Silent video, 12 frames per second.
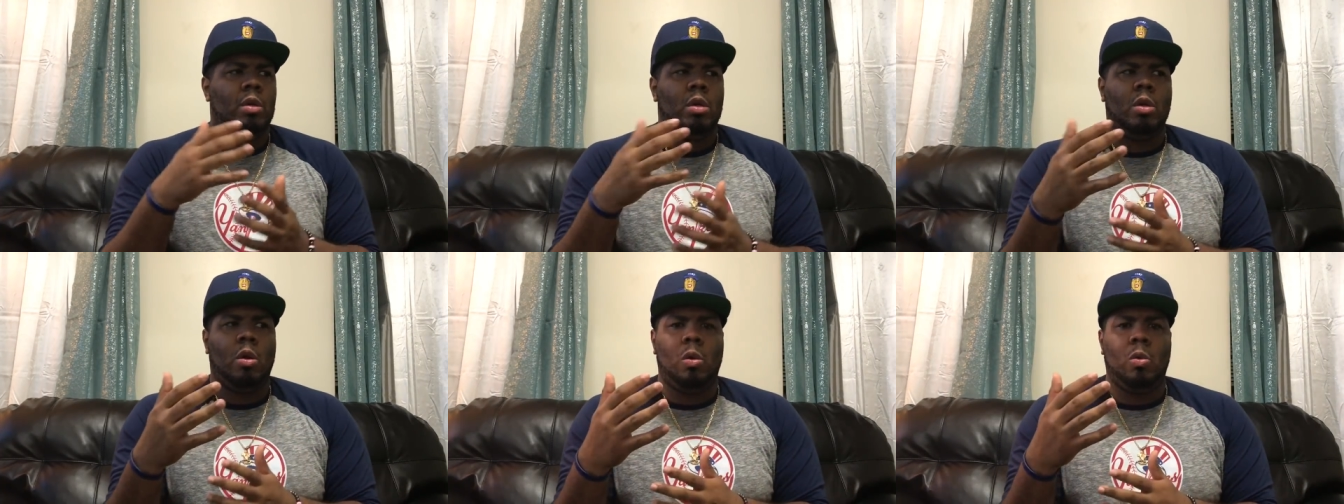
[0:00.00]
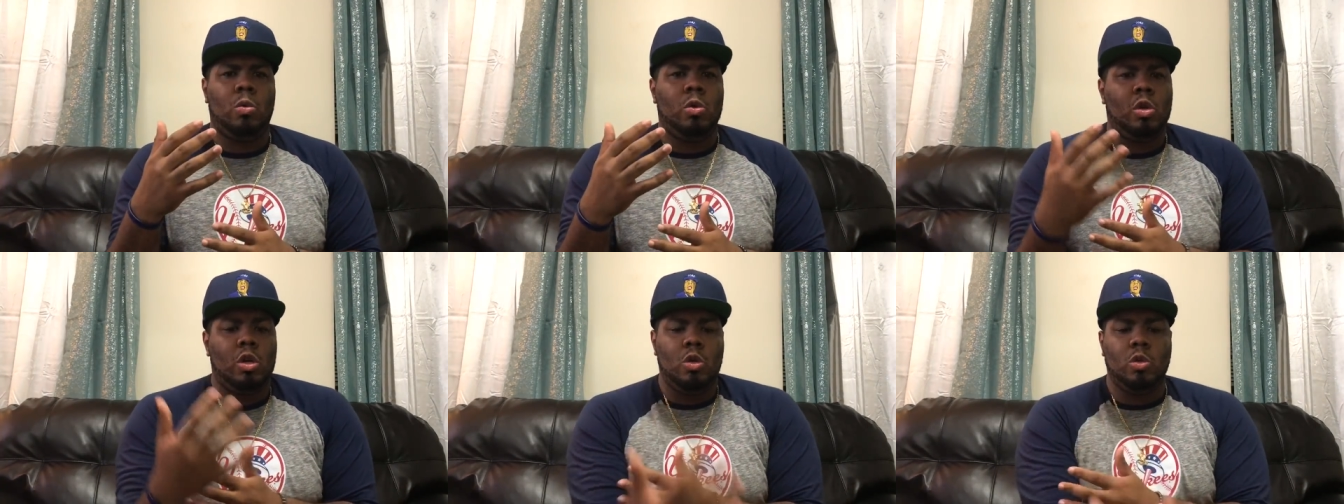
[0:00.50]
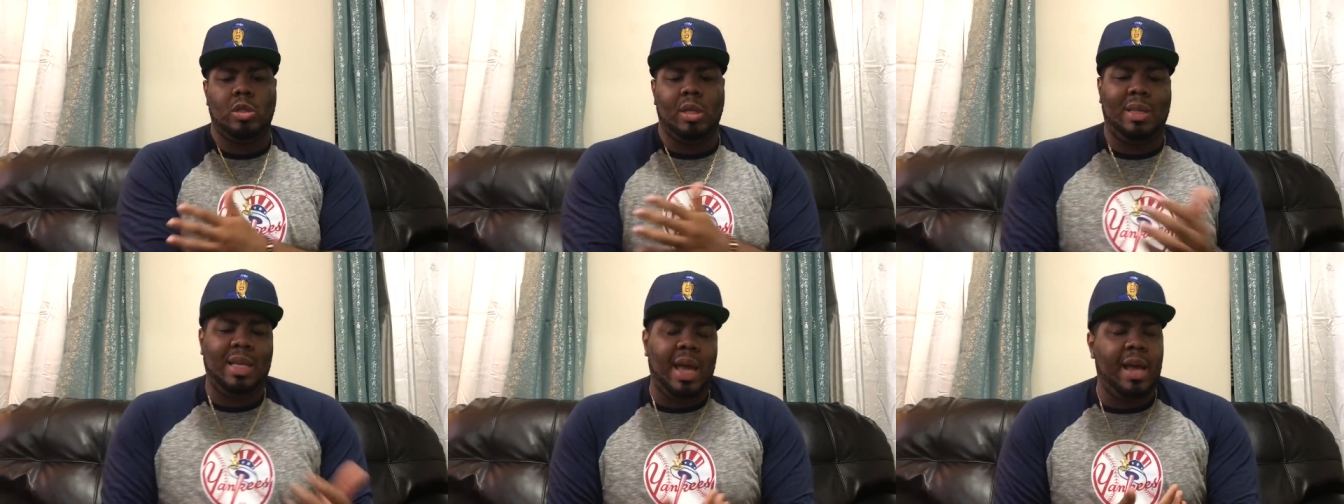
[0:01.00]
you know, you could use
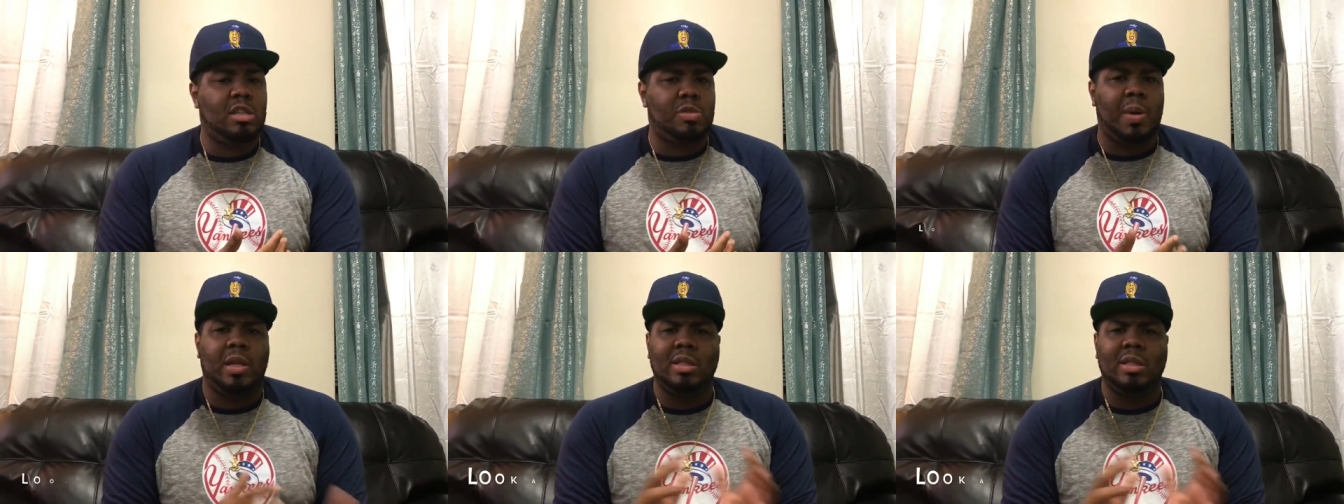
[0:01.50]
the DH spot.